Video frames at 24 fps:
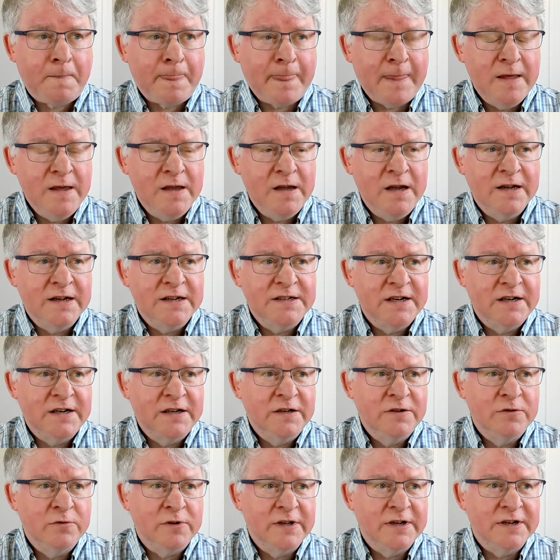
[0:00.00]
I guess I
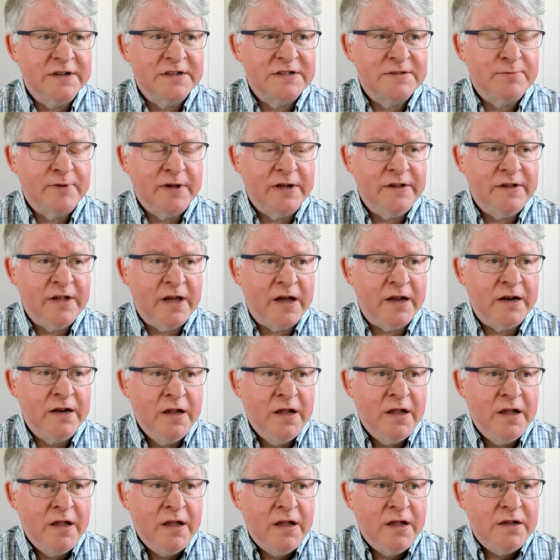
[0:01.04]
didn't really explain that.
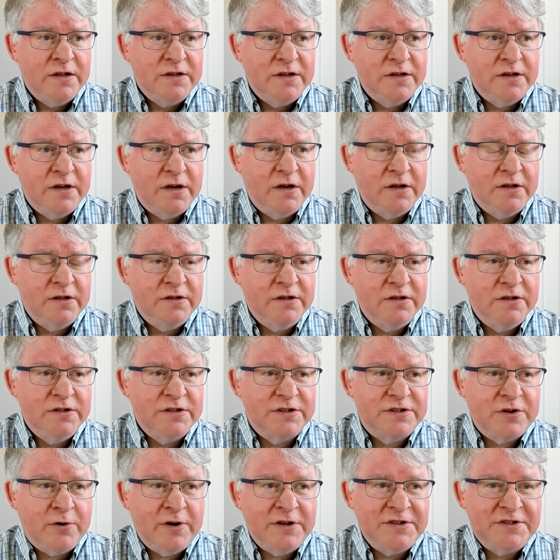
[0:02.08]

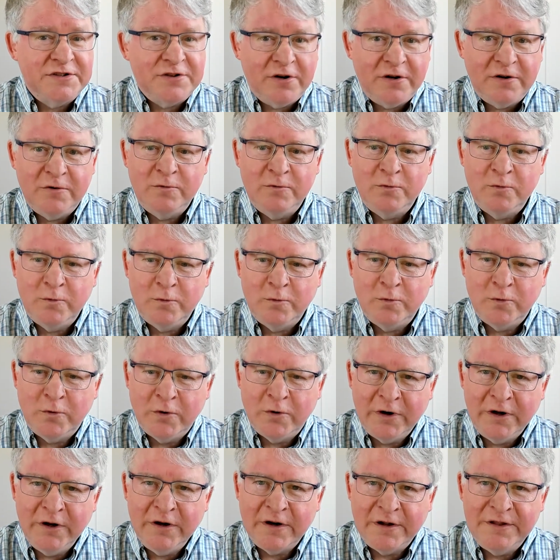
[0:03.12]
So I started
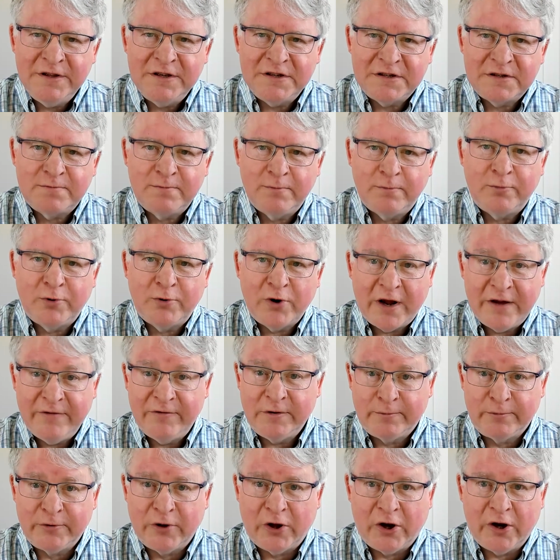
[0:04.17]
working on this
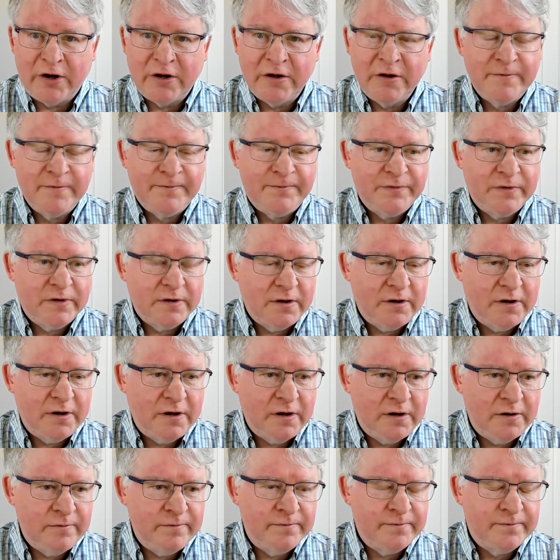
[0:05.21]
private blog,
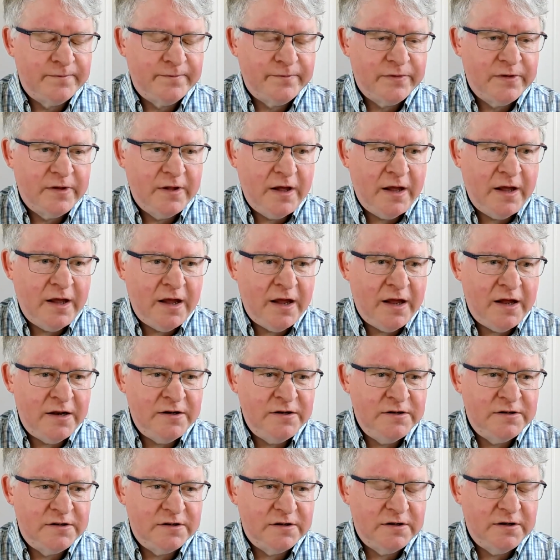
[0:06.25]

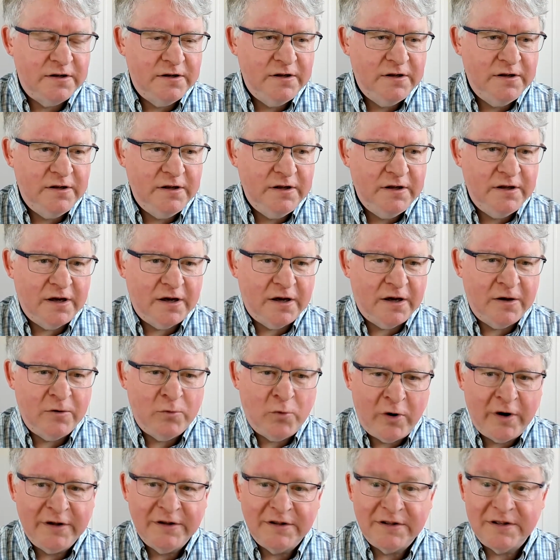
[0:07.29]
and I
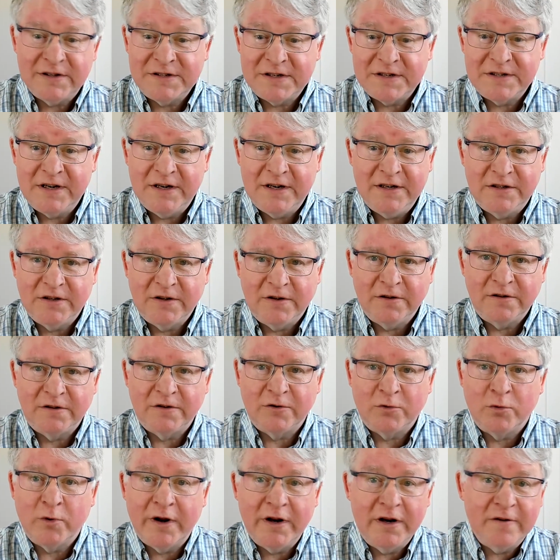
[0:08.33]
wanted, as I say, to
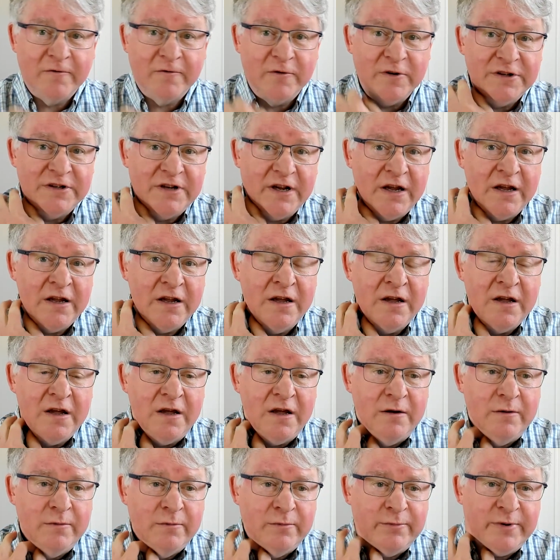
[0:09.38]
write every day.
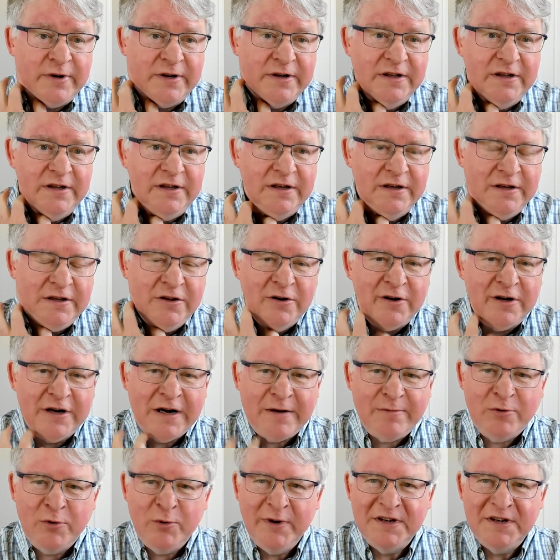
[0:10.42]
But a
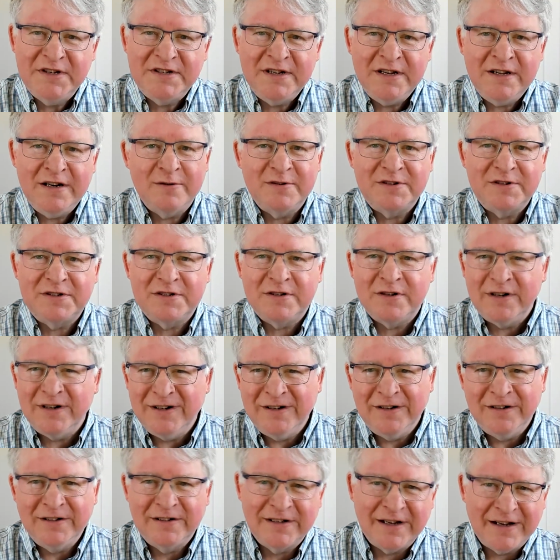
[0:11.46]
couple of weeks in, I was
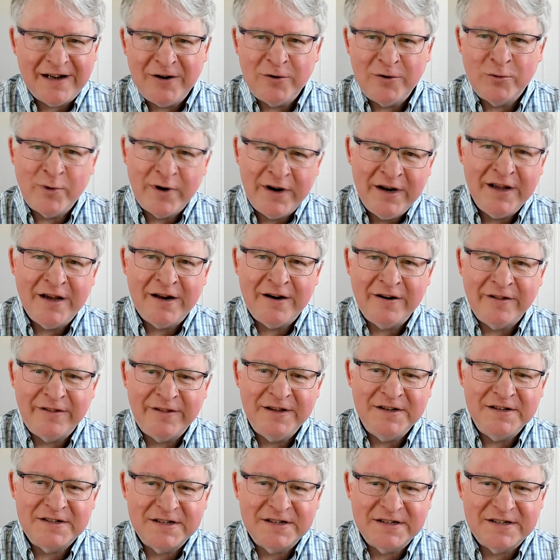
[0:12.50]
starting kind of running out of
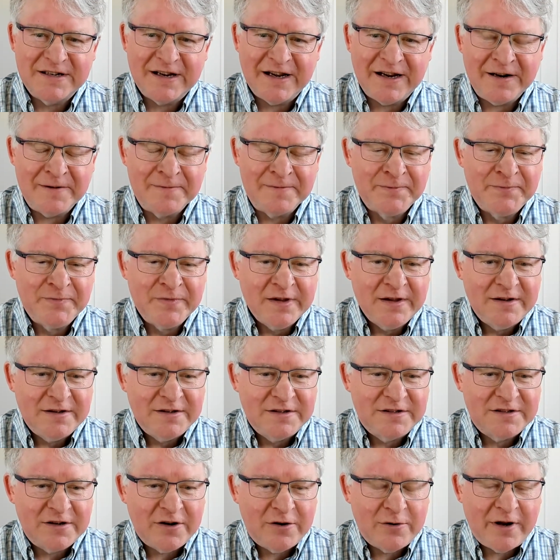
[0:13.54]
things to say.
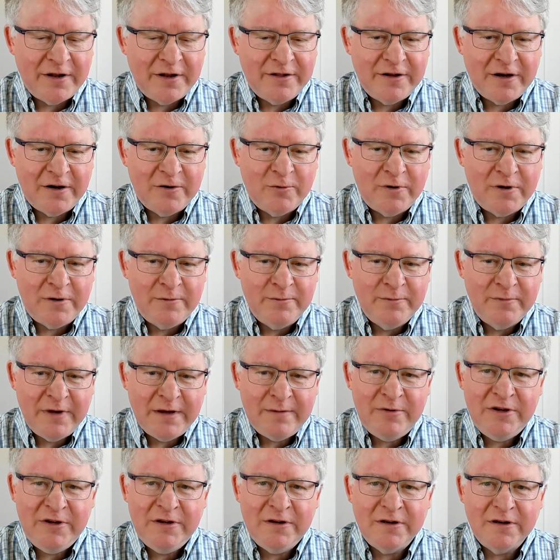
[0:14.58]
So I thought, well,
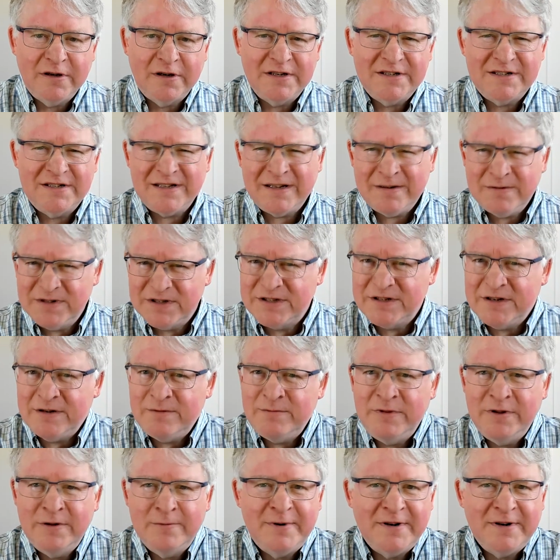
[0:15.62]
maybe because
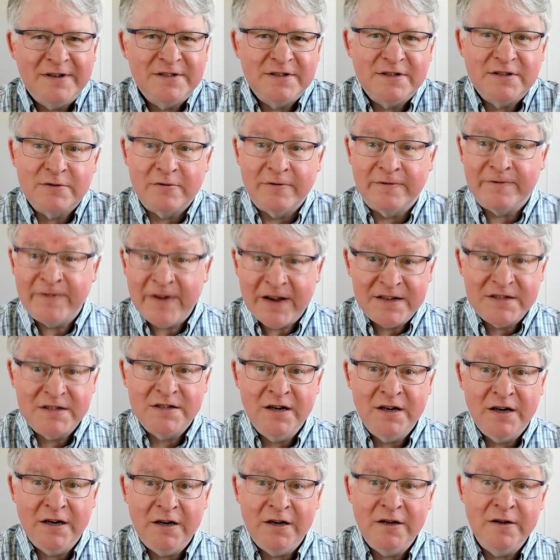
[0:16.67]
some of the puzzles were
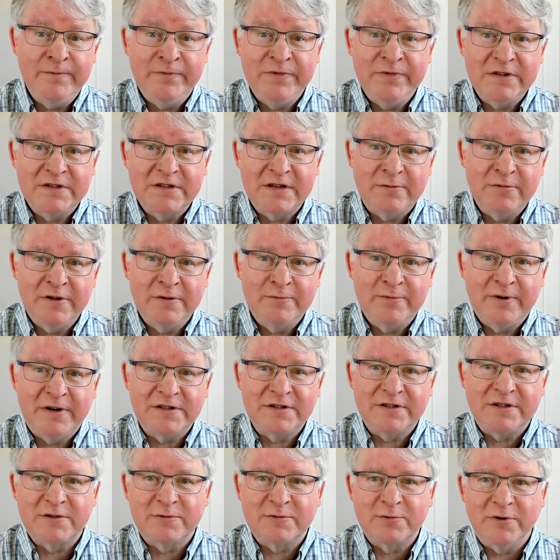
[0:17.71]
fascinating, some of the
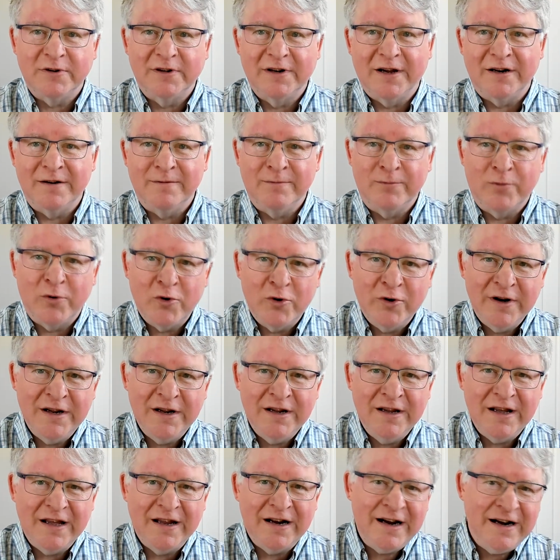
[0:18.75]
puzzles were kind of
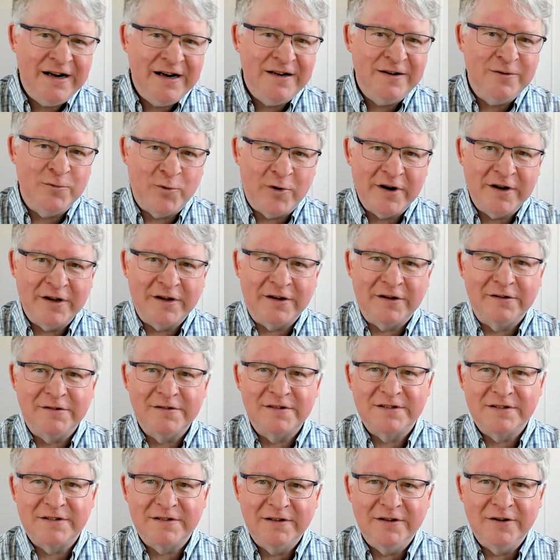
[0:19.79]
boring, and I didn't want
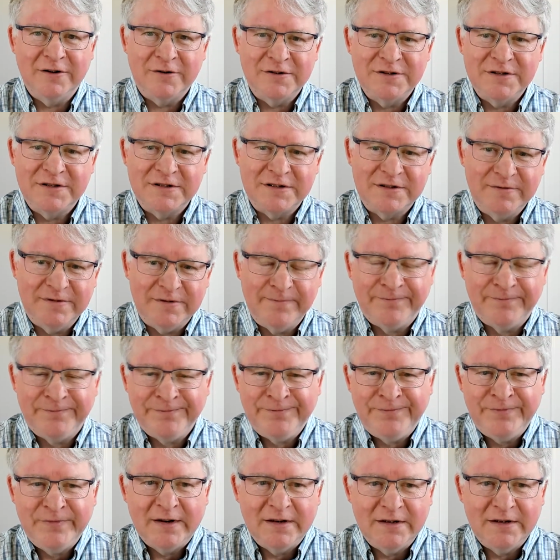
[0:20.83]
to, just
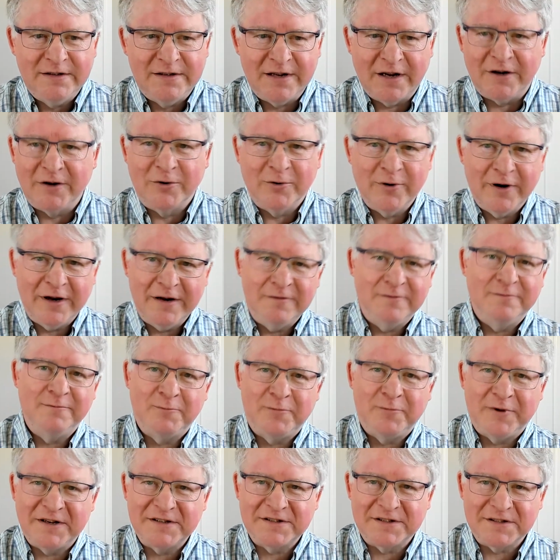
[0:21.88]
denigrate
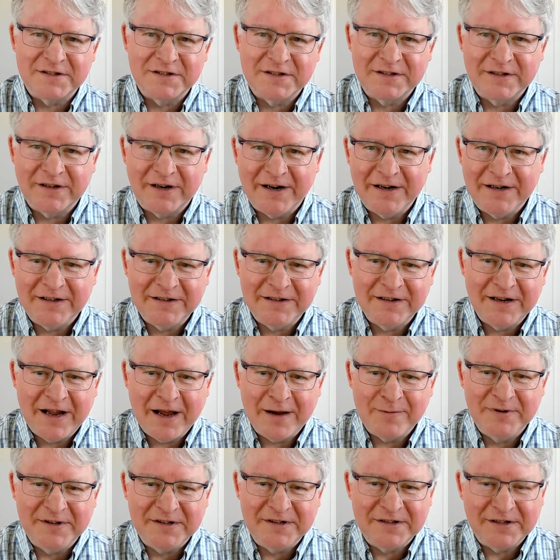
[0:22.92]
puzzles that I didn't
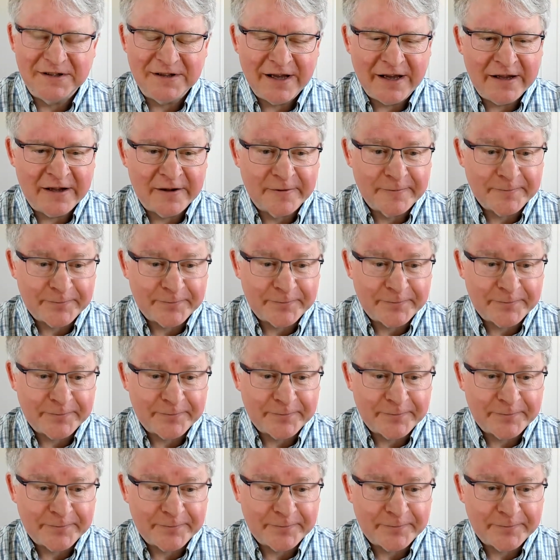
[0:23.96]
happen to like.